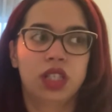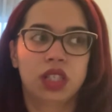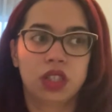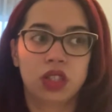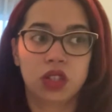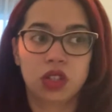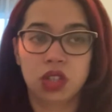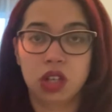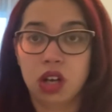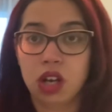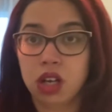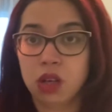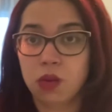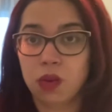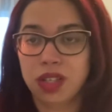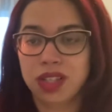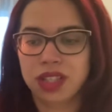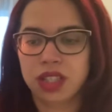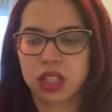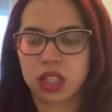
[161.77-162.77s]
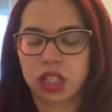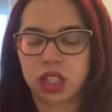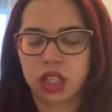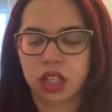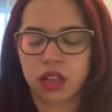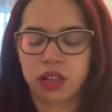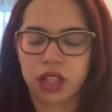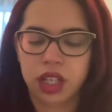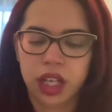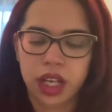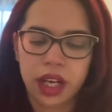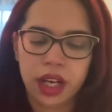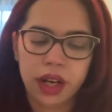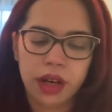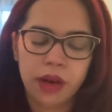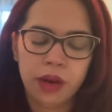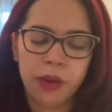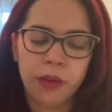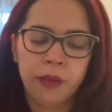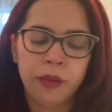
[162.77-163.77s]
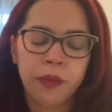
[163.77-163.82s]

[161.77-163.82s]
talk, wants to clear the air.